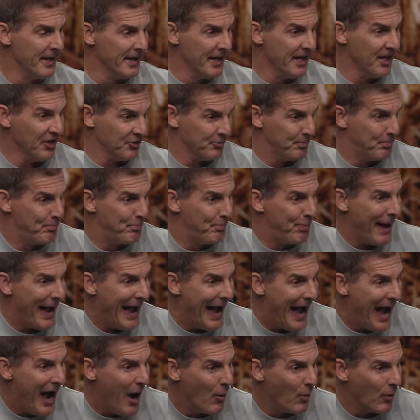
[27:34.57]
His
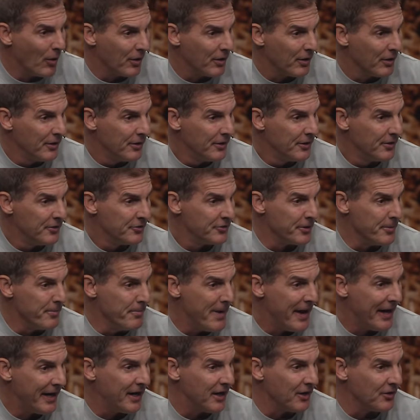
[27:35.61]
power to
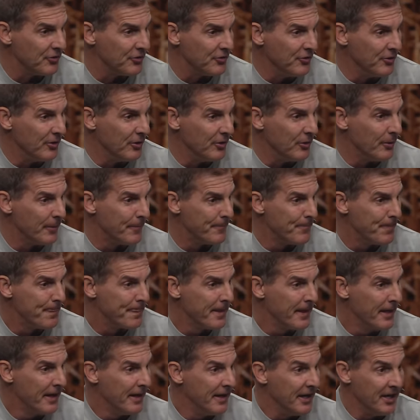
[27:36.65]
make us new,
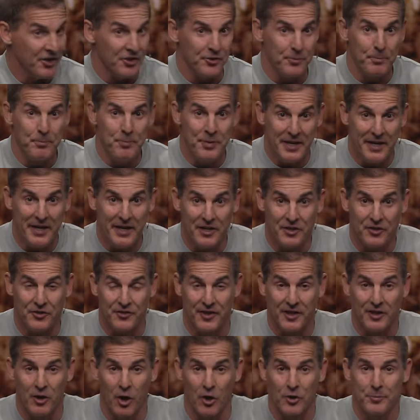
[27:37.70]
His peace
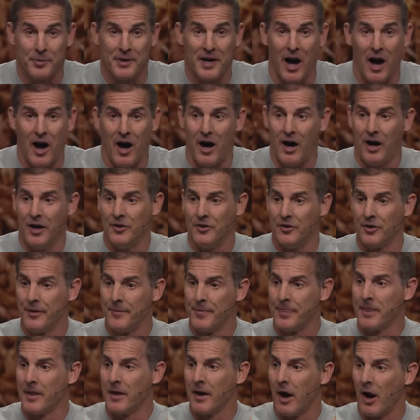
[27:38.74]
that goes beyond
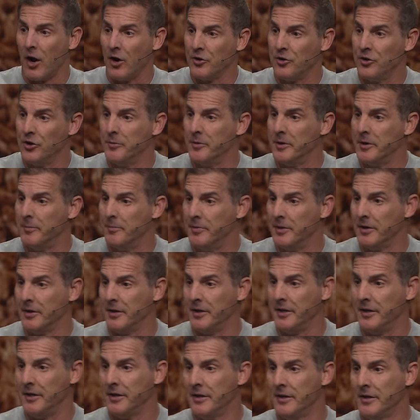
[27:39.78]
our human
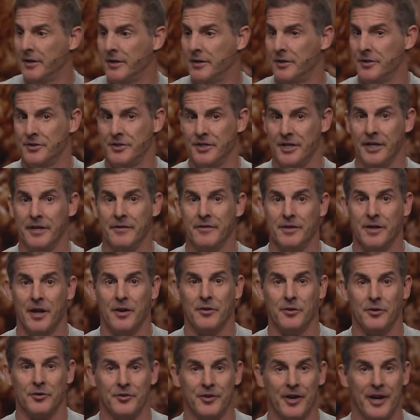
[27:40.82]
ability to even
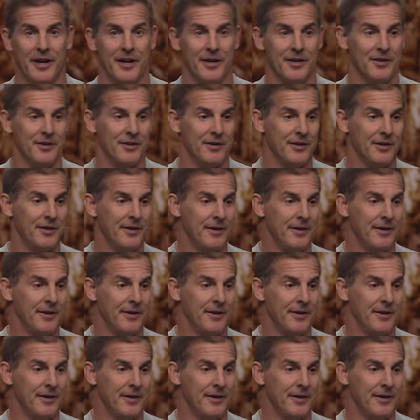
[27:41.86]
understand.